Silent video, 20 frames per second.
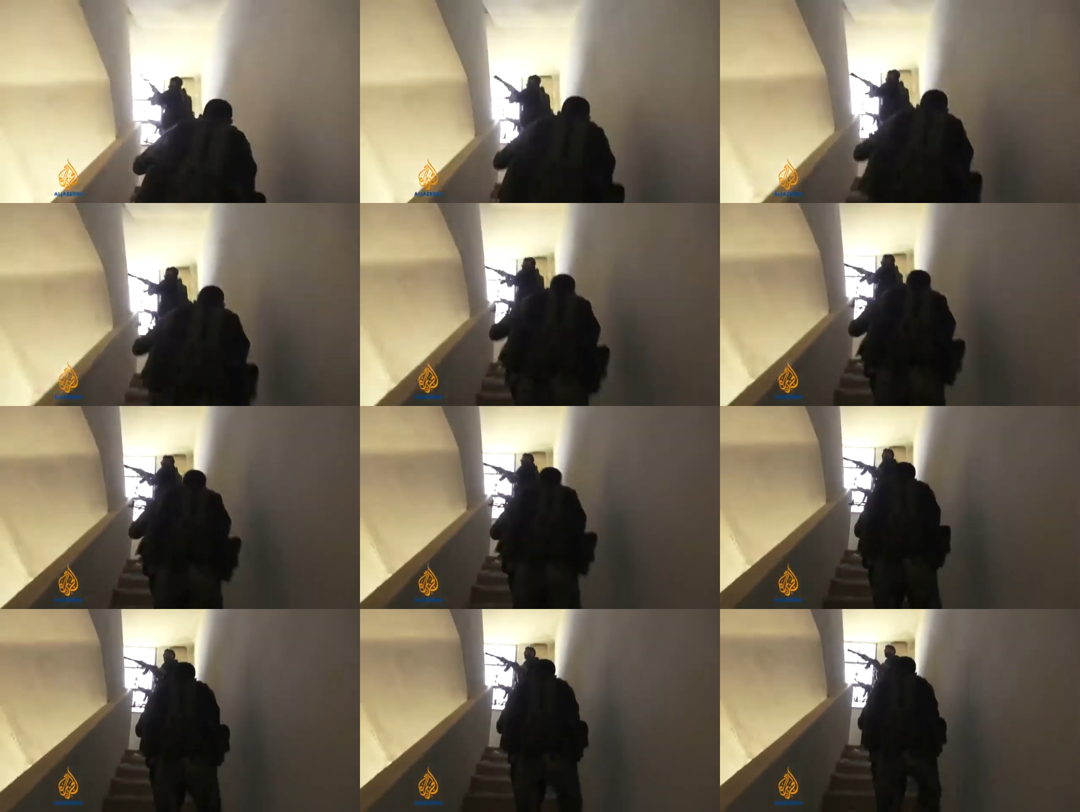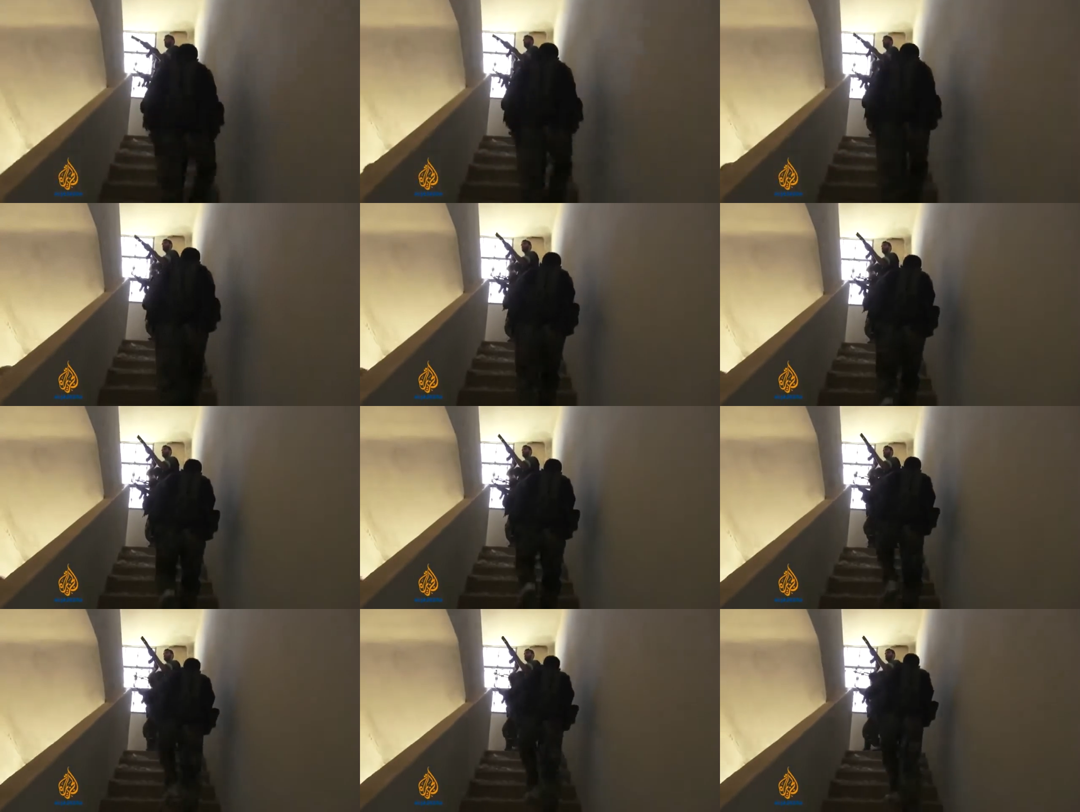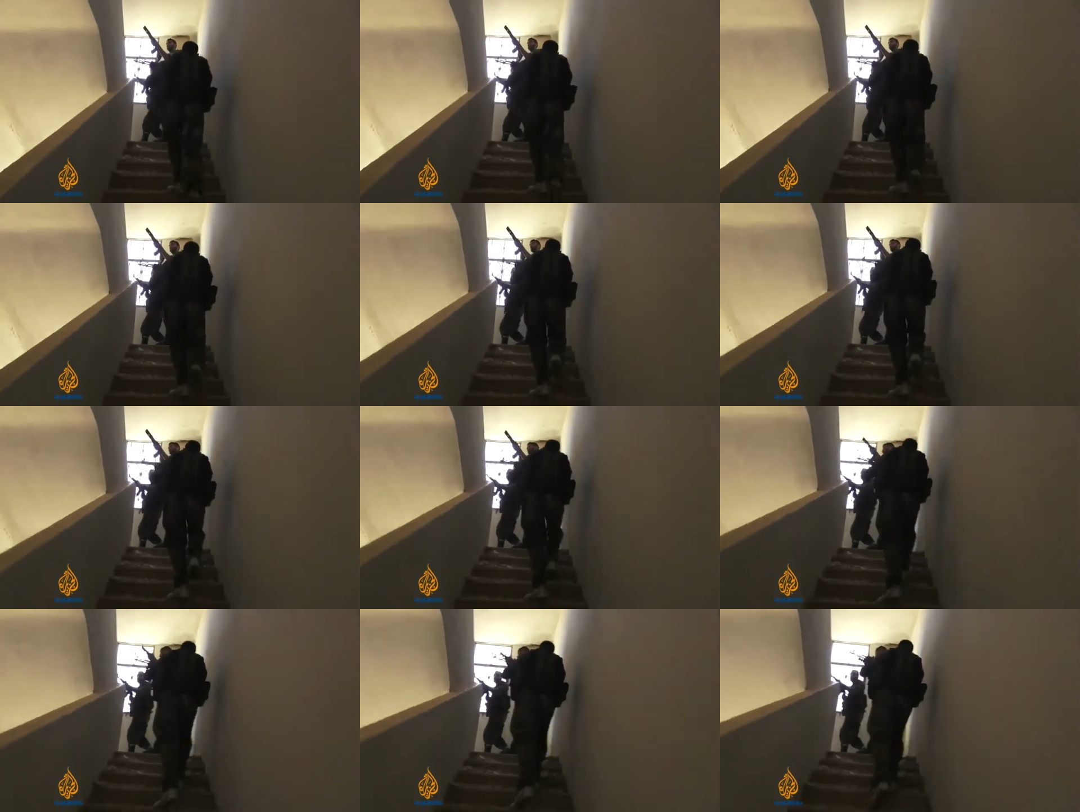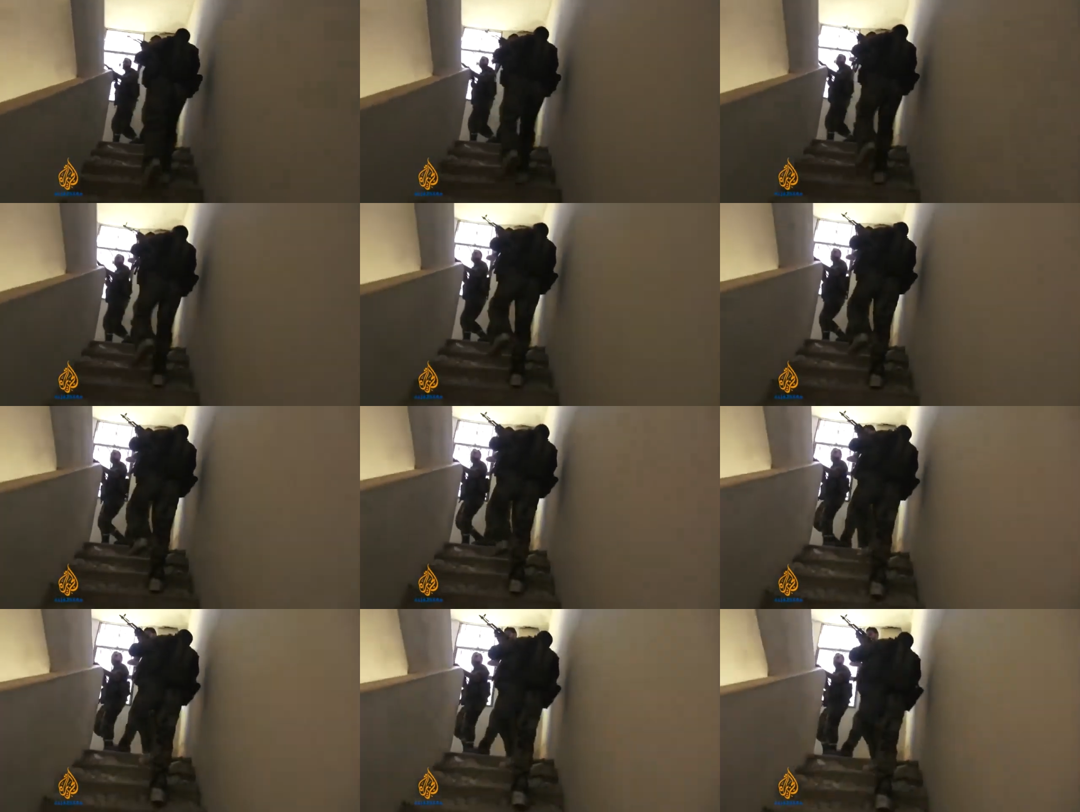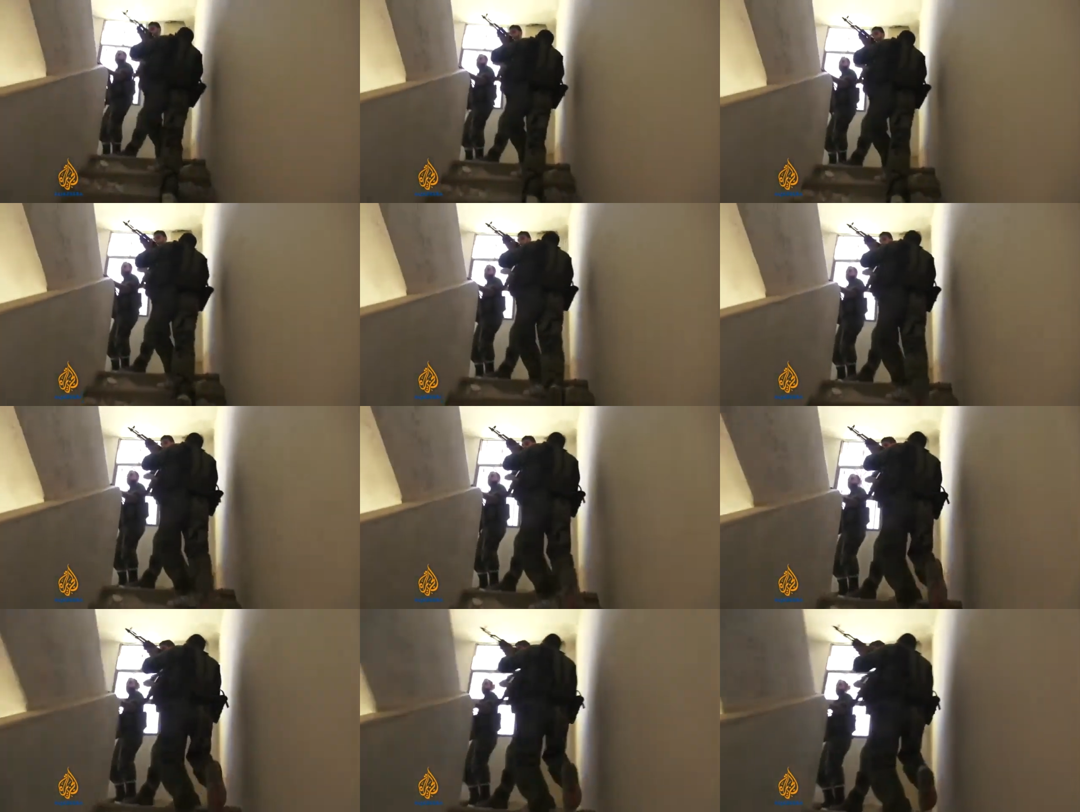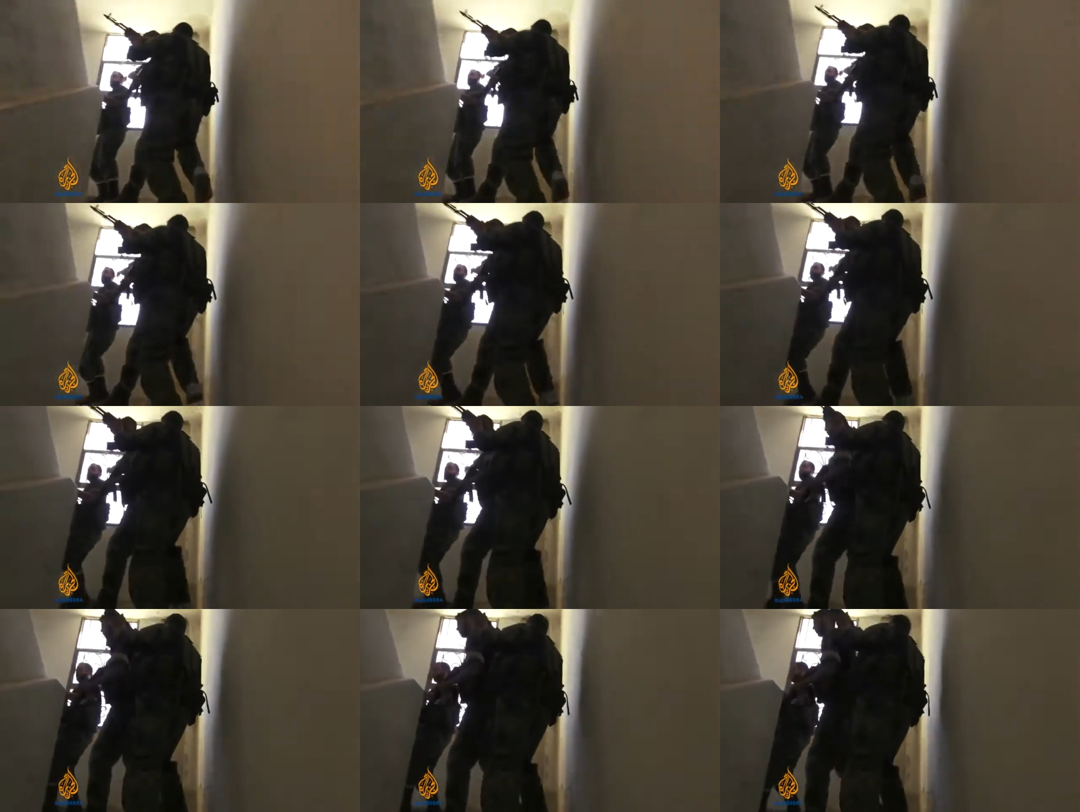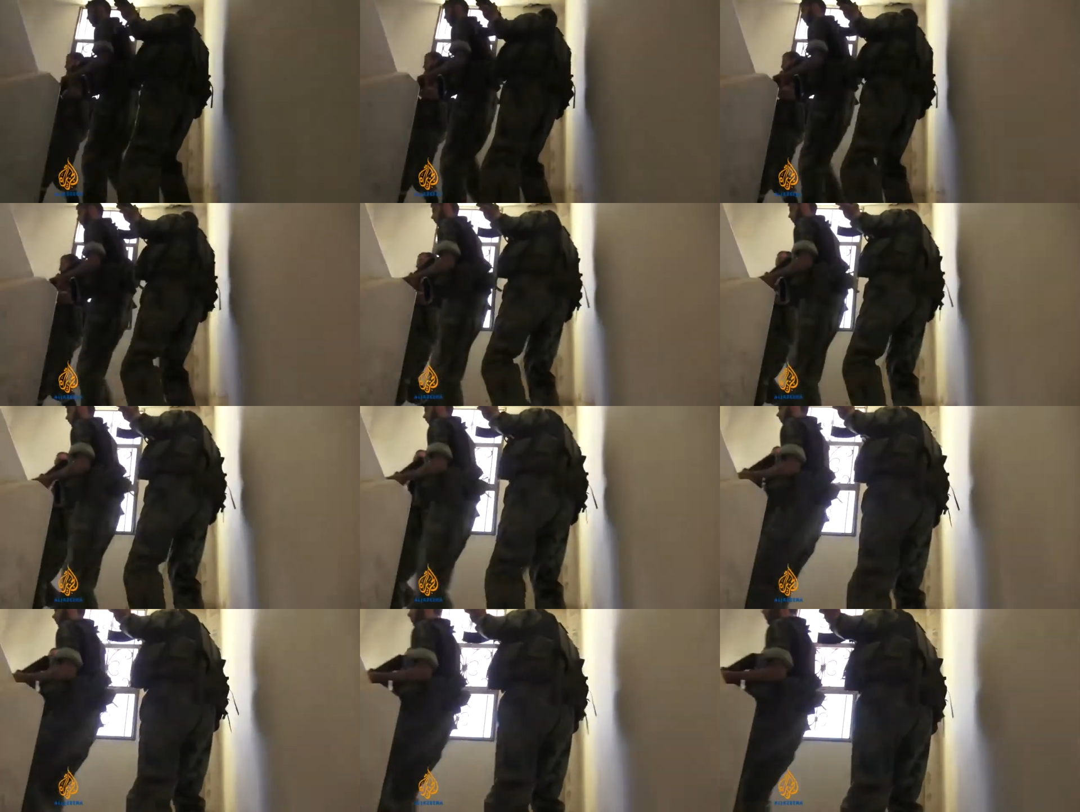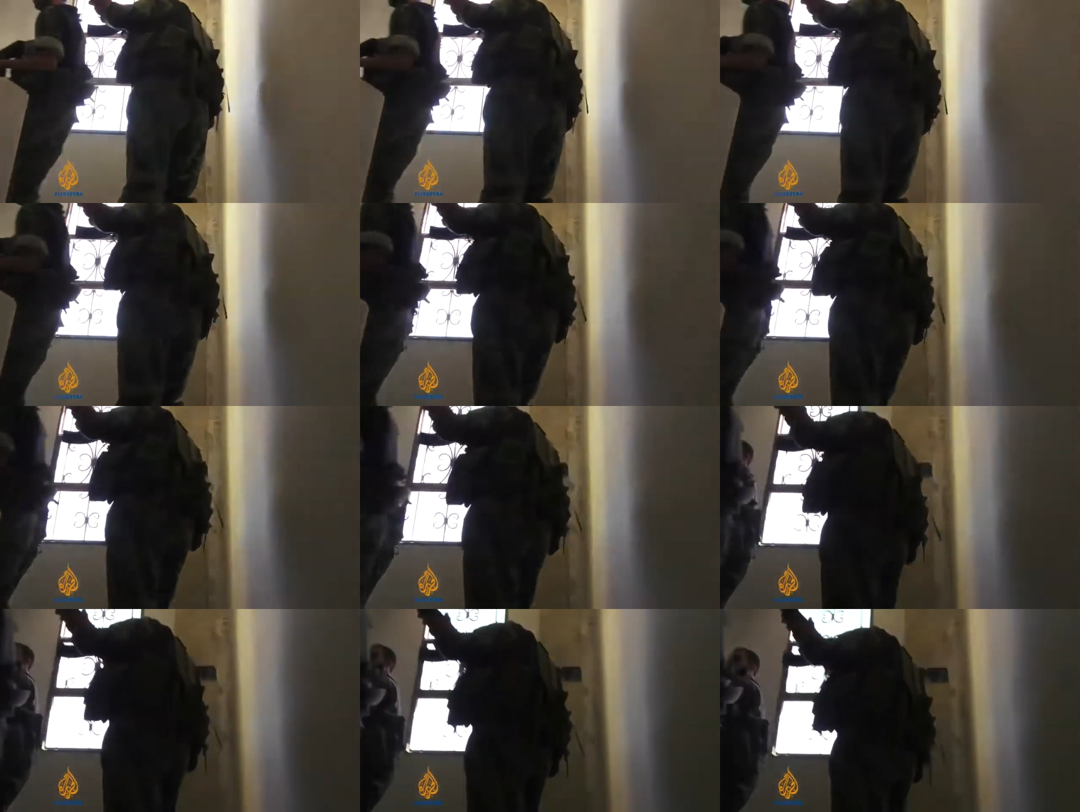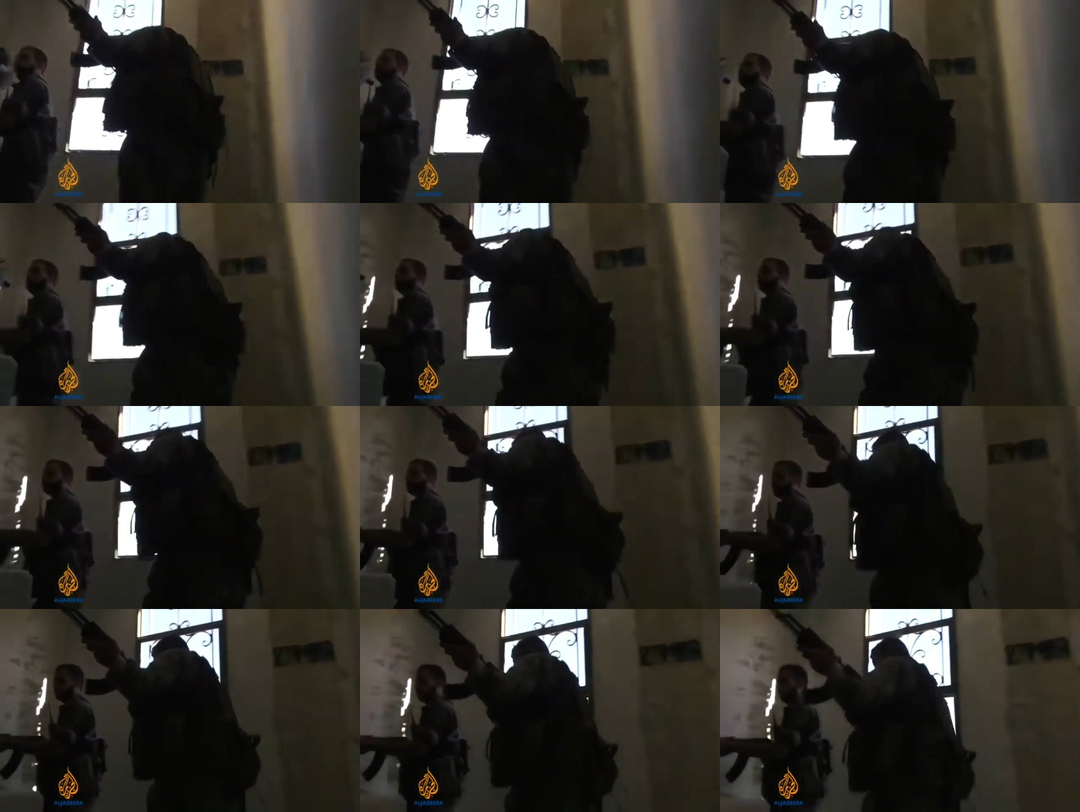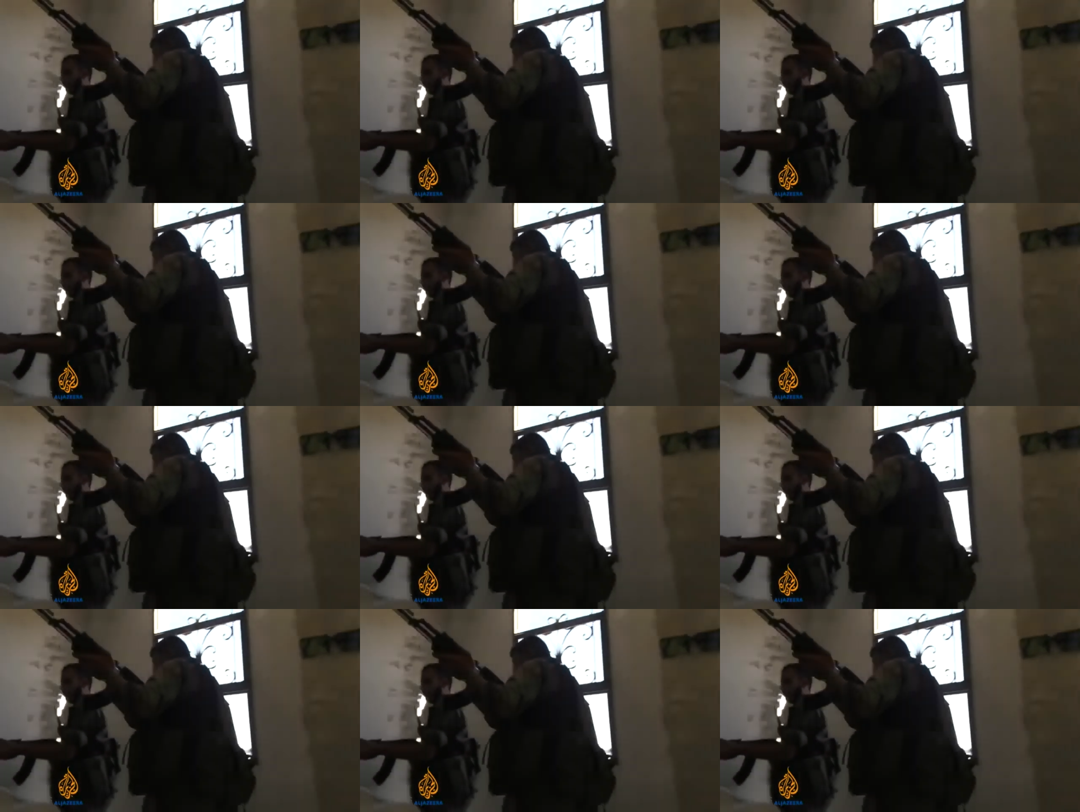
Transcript: (no speaker visible)